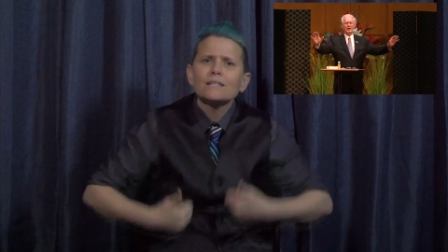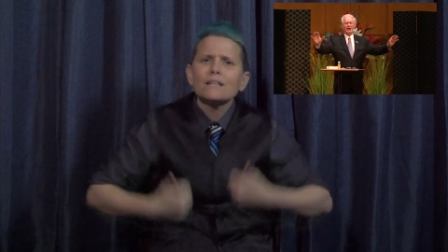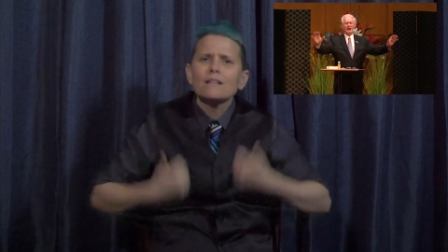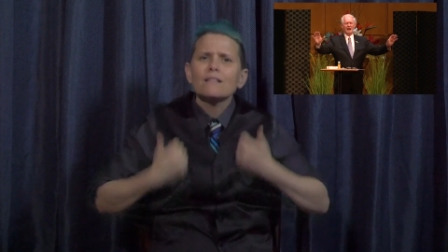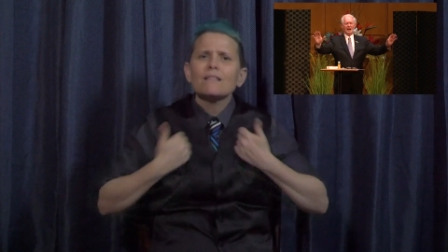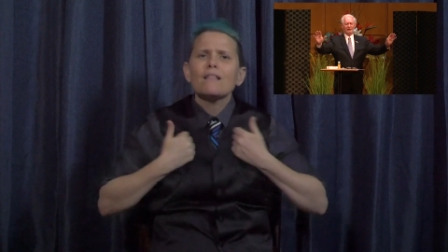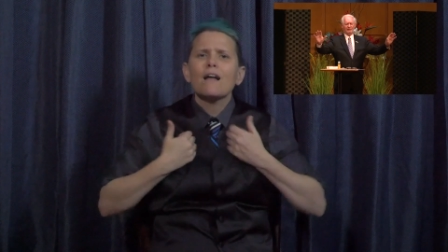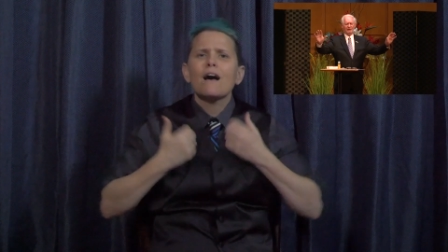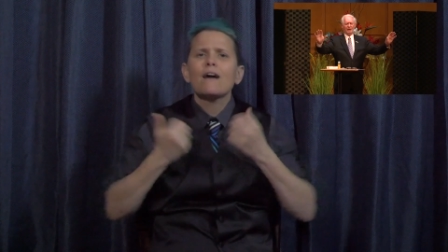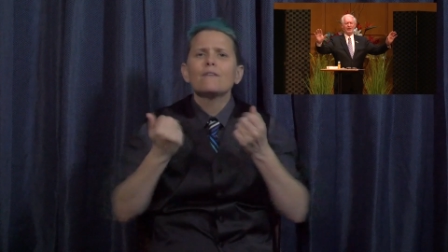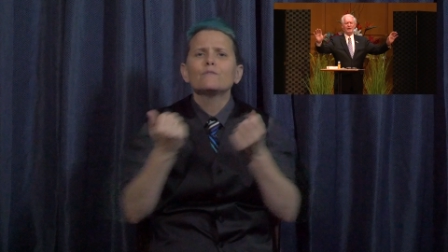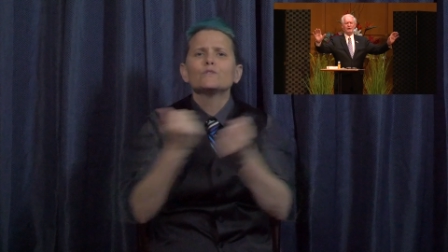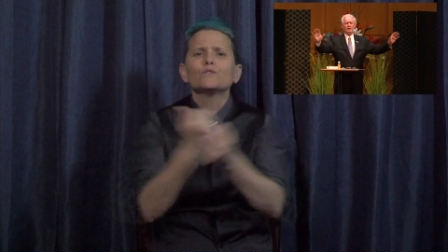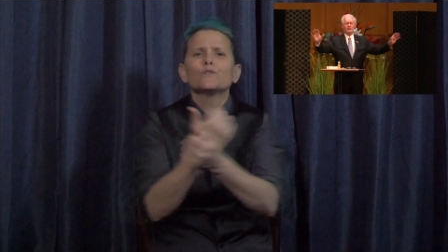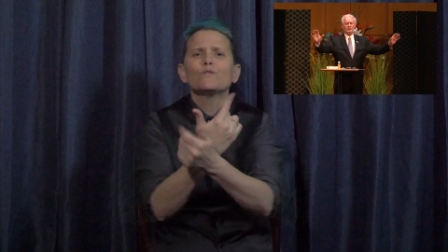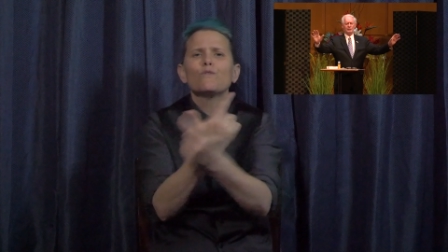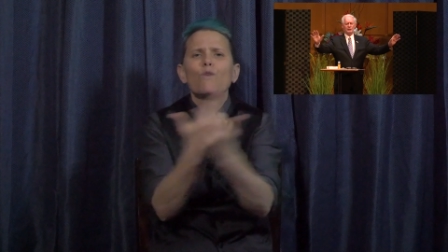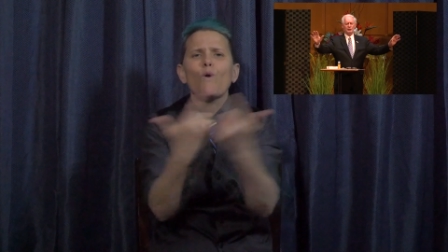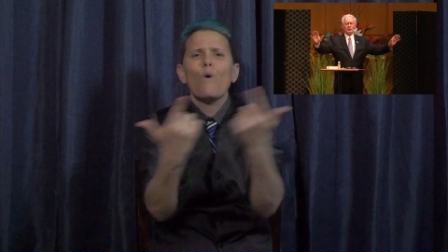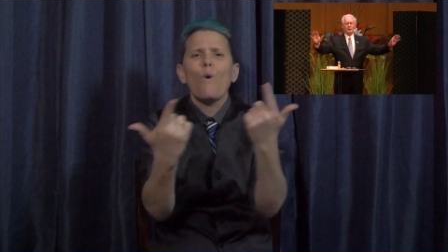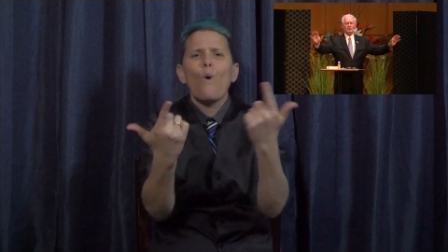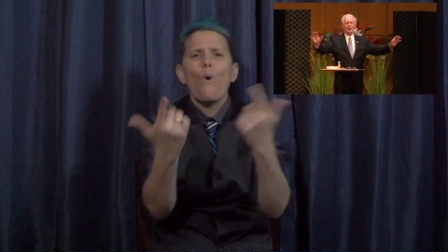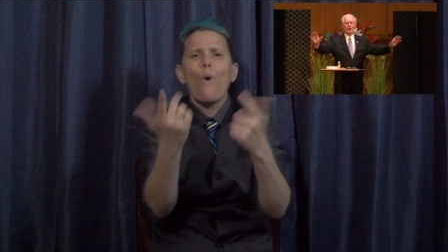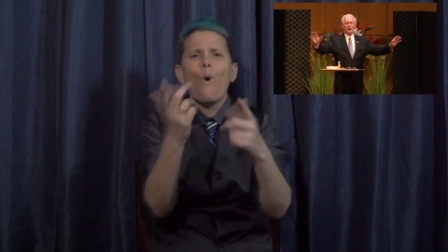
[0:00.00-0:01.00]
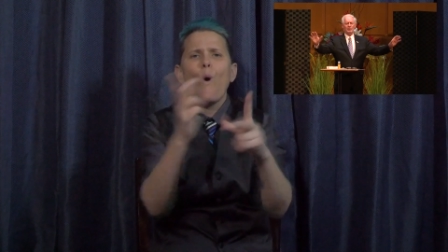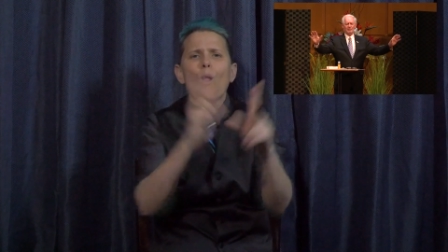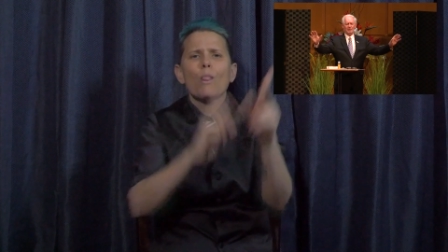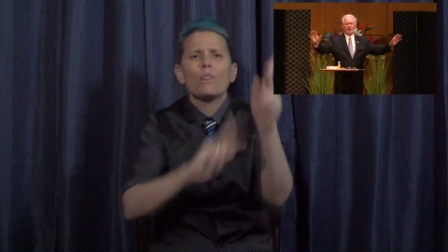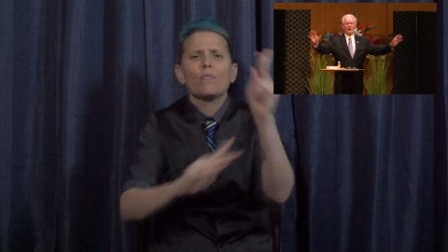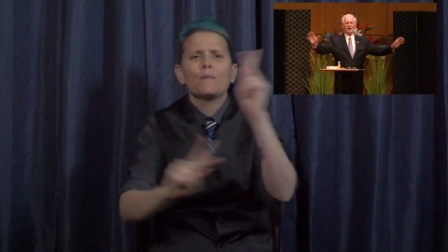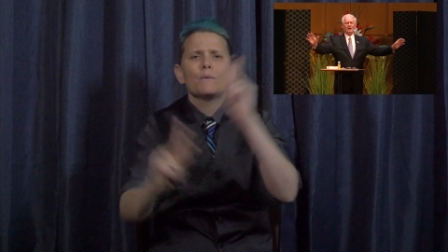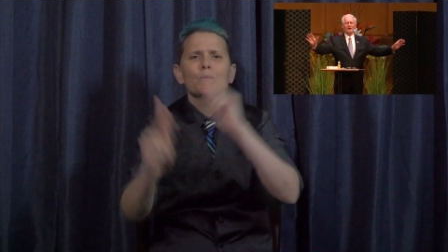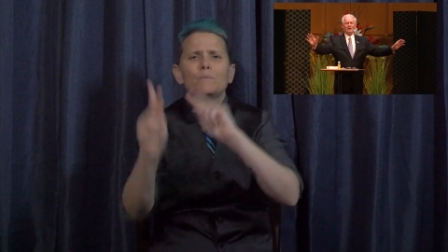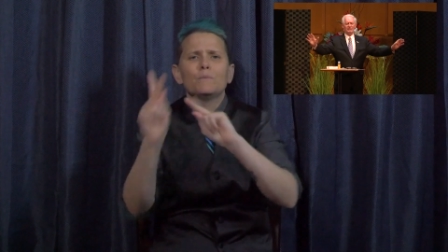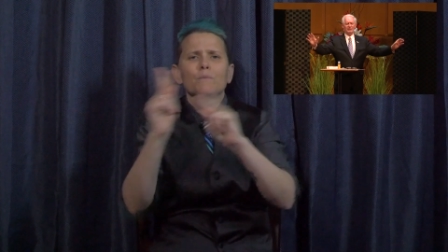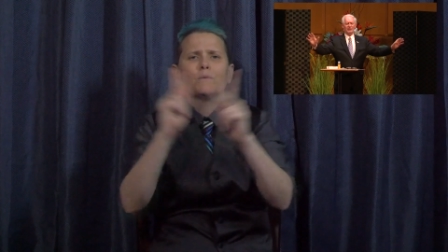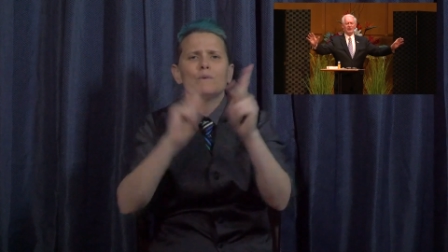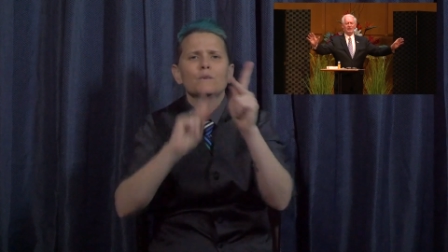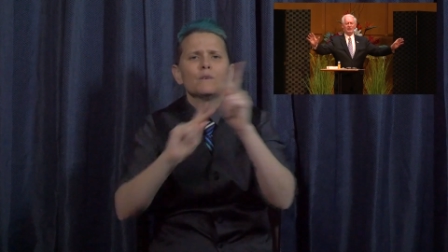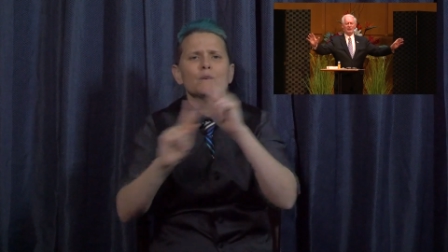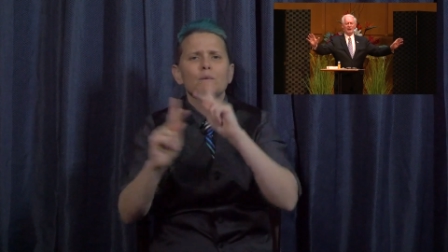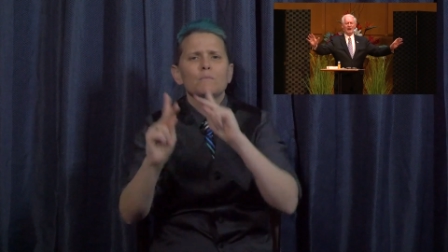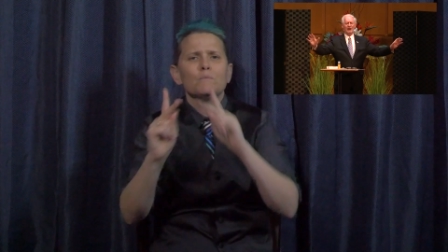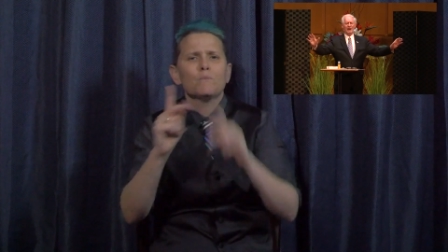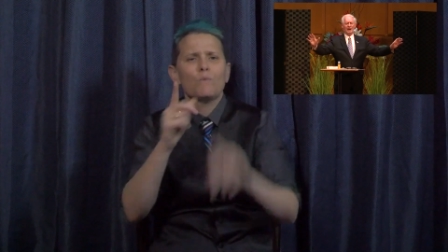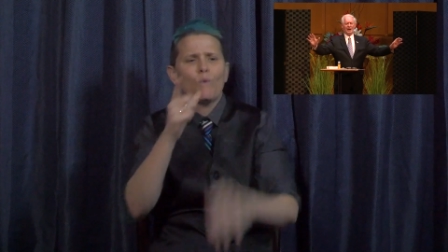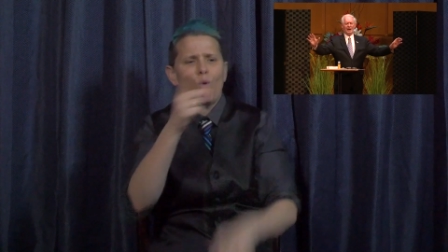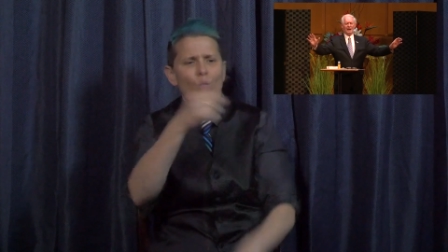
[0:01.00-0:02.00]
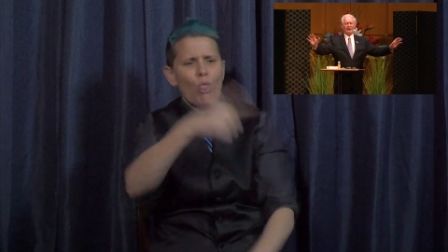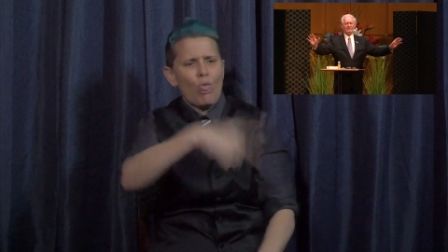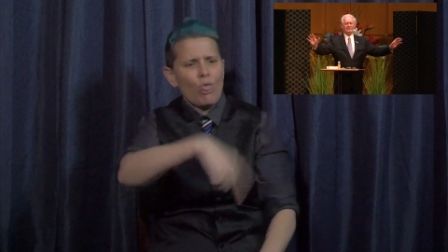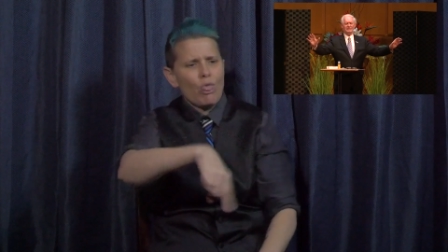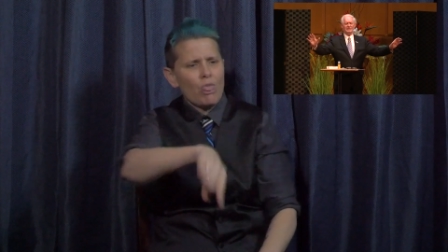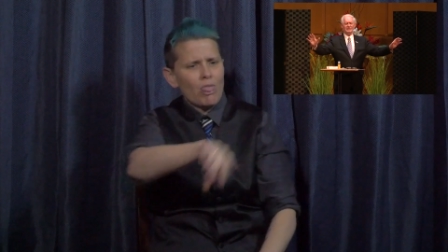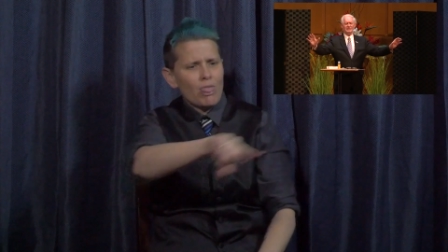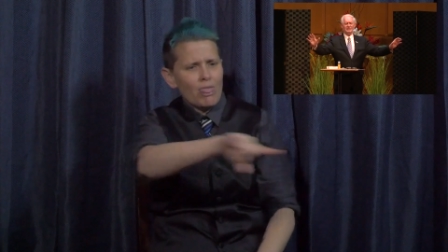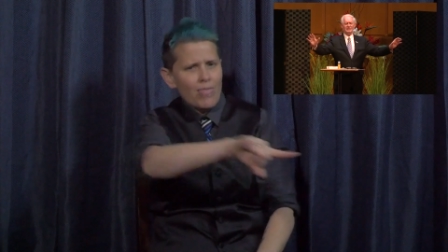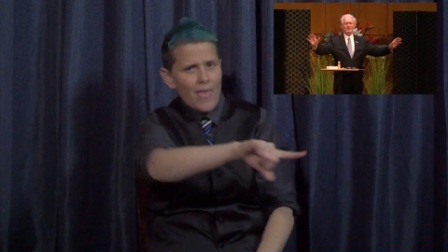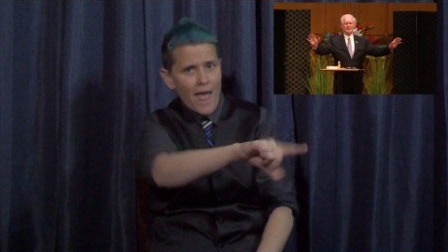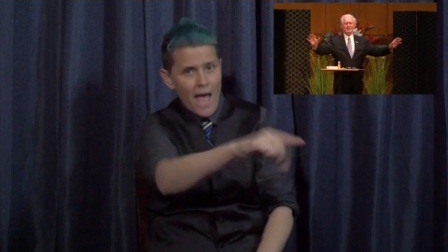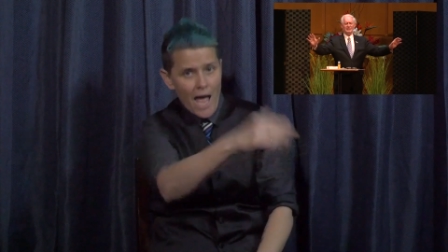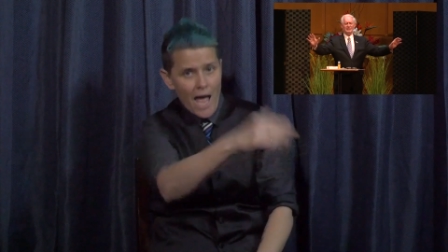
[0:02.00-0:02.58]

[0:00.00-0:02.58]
of others who are part of their lives,